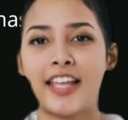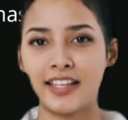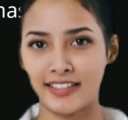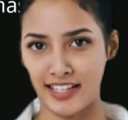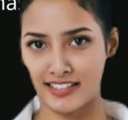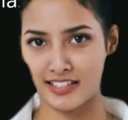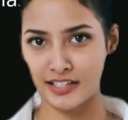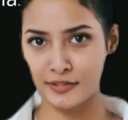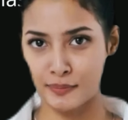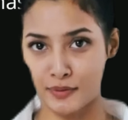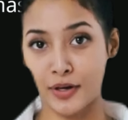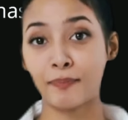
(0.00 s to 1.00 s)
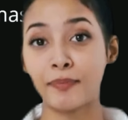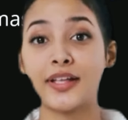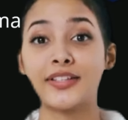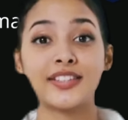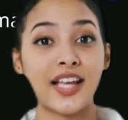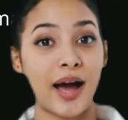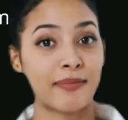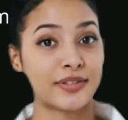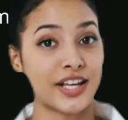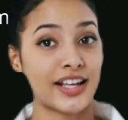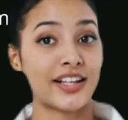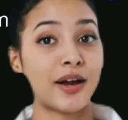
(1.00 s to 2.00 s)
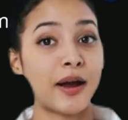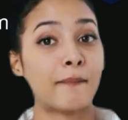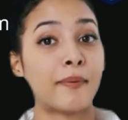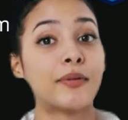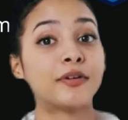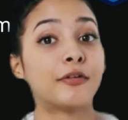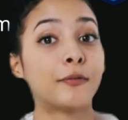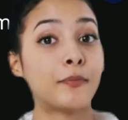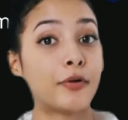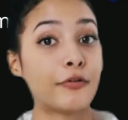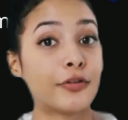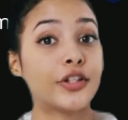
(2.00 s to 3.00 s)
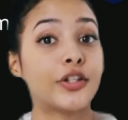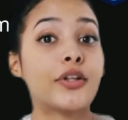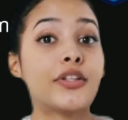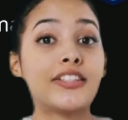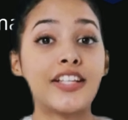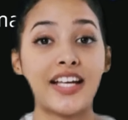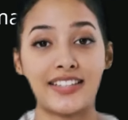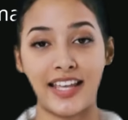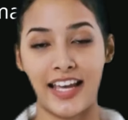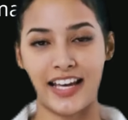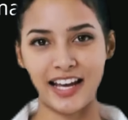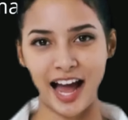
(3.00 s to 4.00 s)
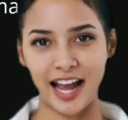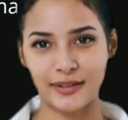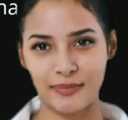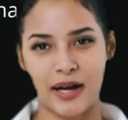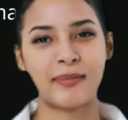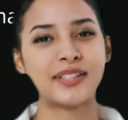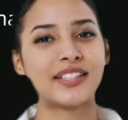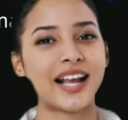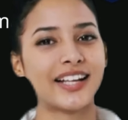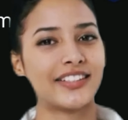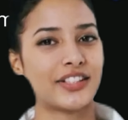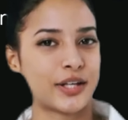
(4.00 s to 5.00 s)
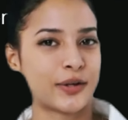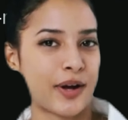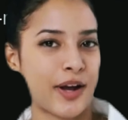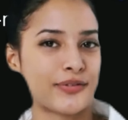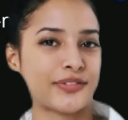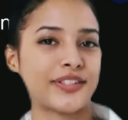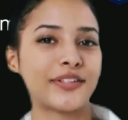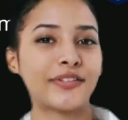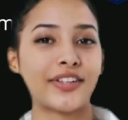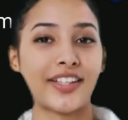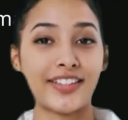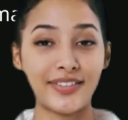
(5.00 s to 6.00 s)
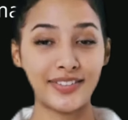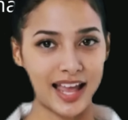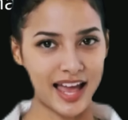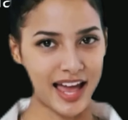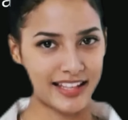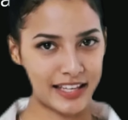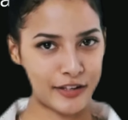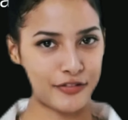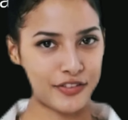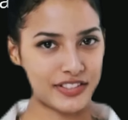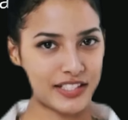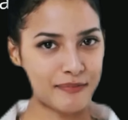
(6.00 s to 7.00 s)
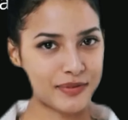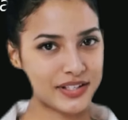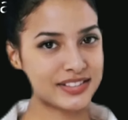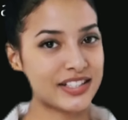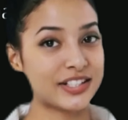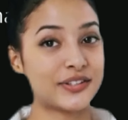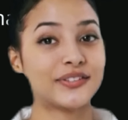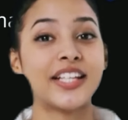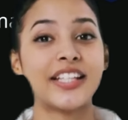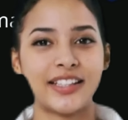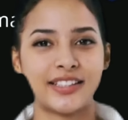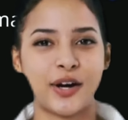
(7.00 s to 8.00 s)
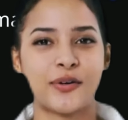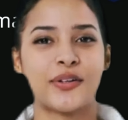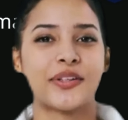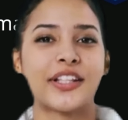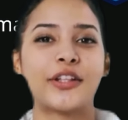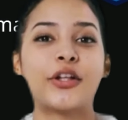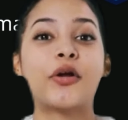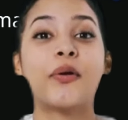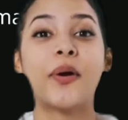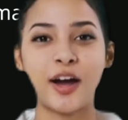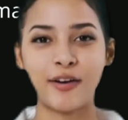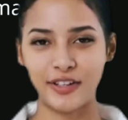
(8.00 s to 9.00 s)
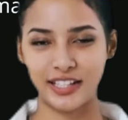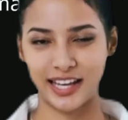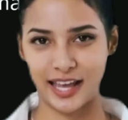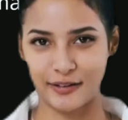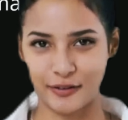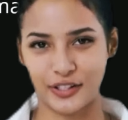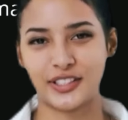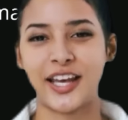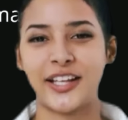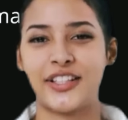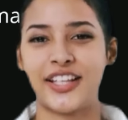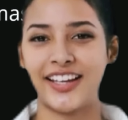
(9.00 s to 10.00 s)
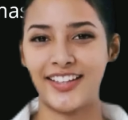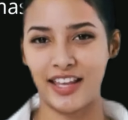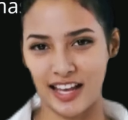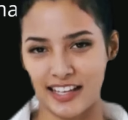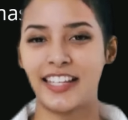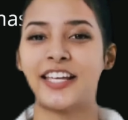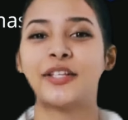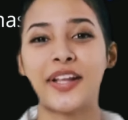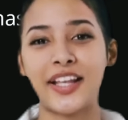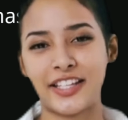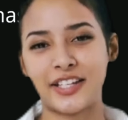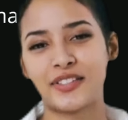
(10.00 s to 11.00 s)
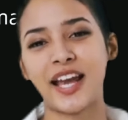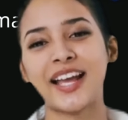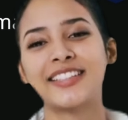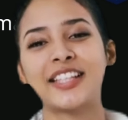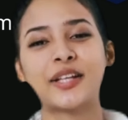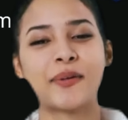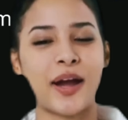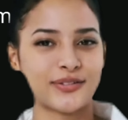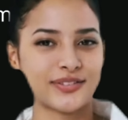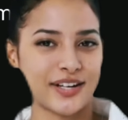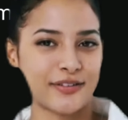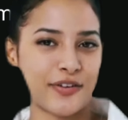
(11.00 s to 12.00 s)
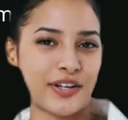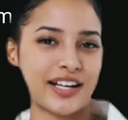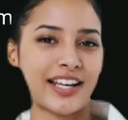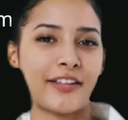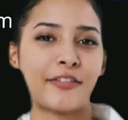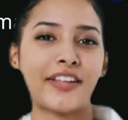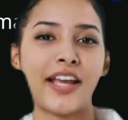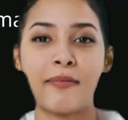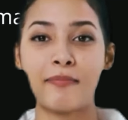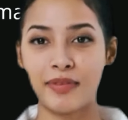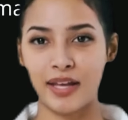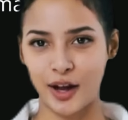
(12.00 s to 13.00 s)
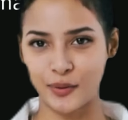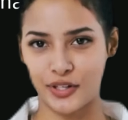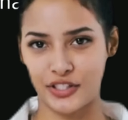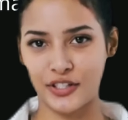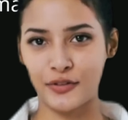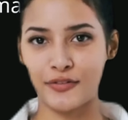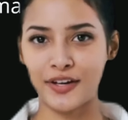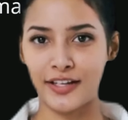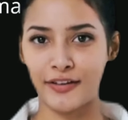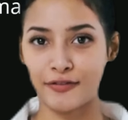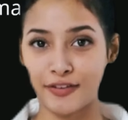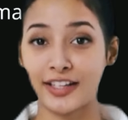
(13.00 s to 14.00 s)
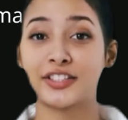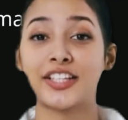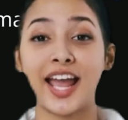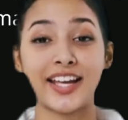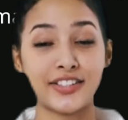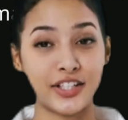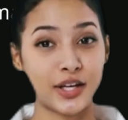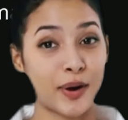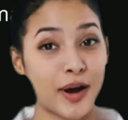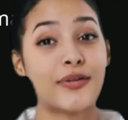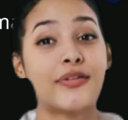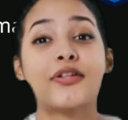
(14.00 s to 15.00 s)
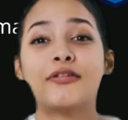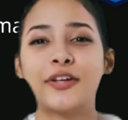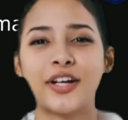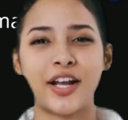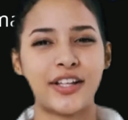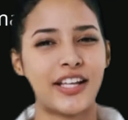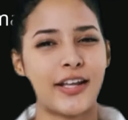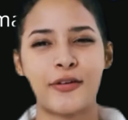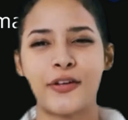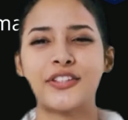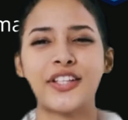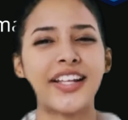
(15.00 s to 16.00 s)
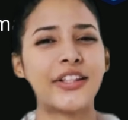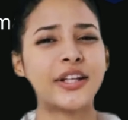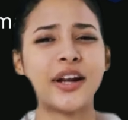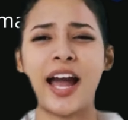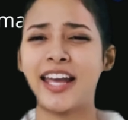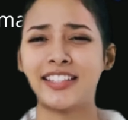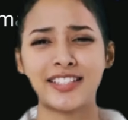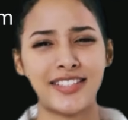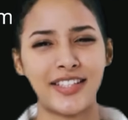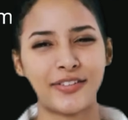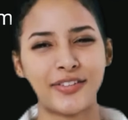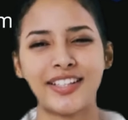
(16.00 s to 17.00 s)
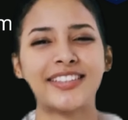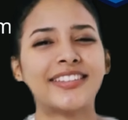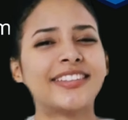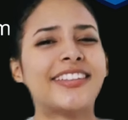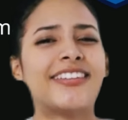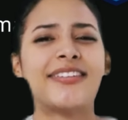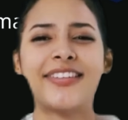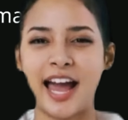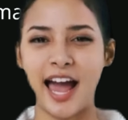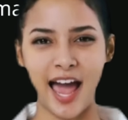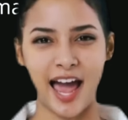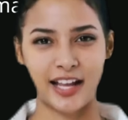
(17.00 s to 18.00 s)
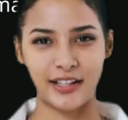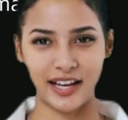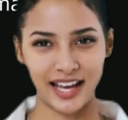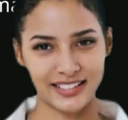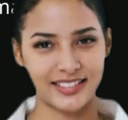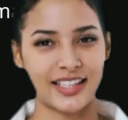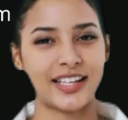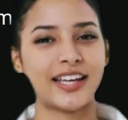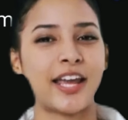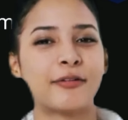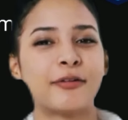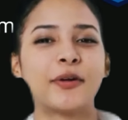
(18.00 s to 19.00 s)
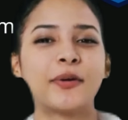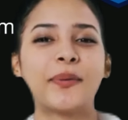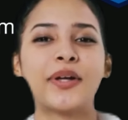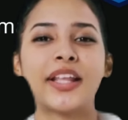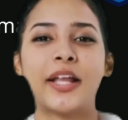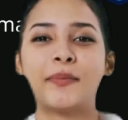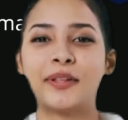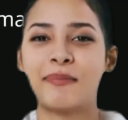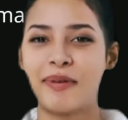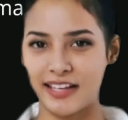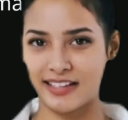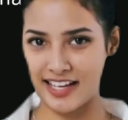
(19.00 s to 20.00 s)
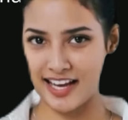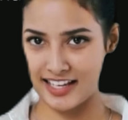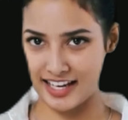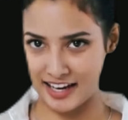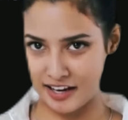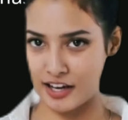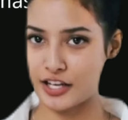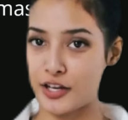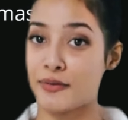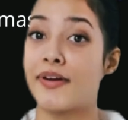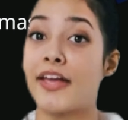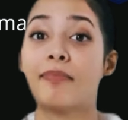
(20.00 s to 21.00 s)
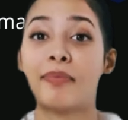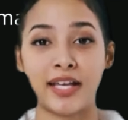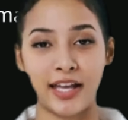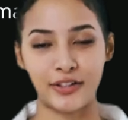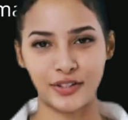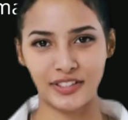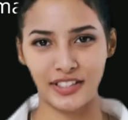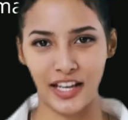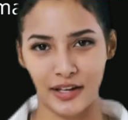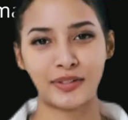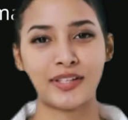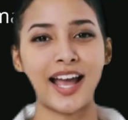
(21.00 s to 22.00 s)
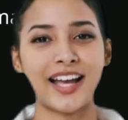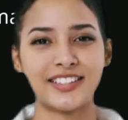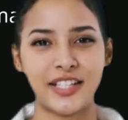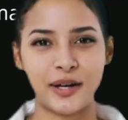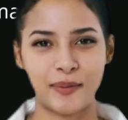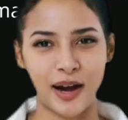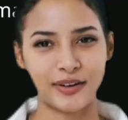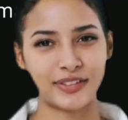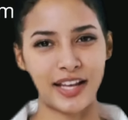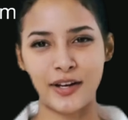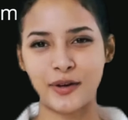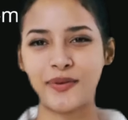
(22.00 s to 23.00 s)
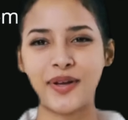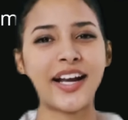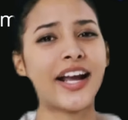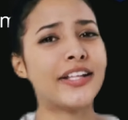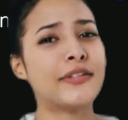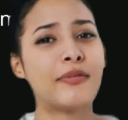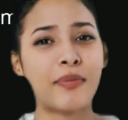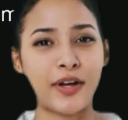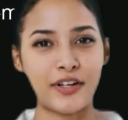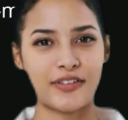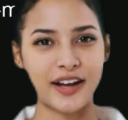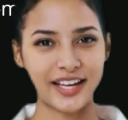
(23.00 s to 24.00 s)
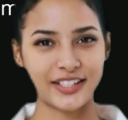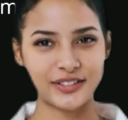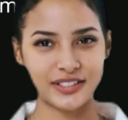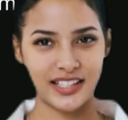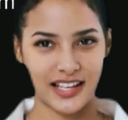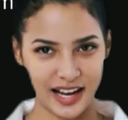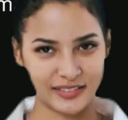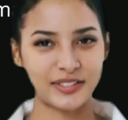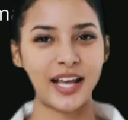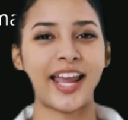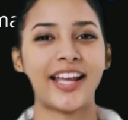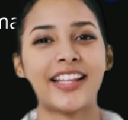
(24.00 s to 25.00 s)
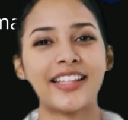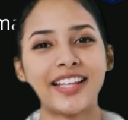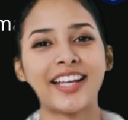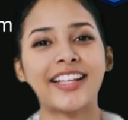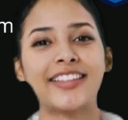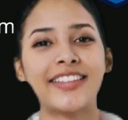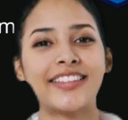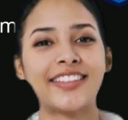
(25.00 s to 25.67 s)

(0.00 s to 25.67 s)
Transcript: This is more pricey option, but with more features just like an on-premise SQL server. And if for some reason you need a total control over the infrastructure, then you can use SQL Server on AVM, which is fully fledged SQL Server on infrastructure as a service. And lastly, if you're working with big data, you might be interested with SQL Data Warehouse, part of Azure Synapse Analytics,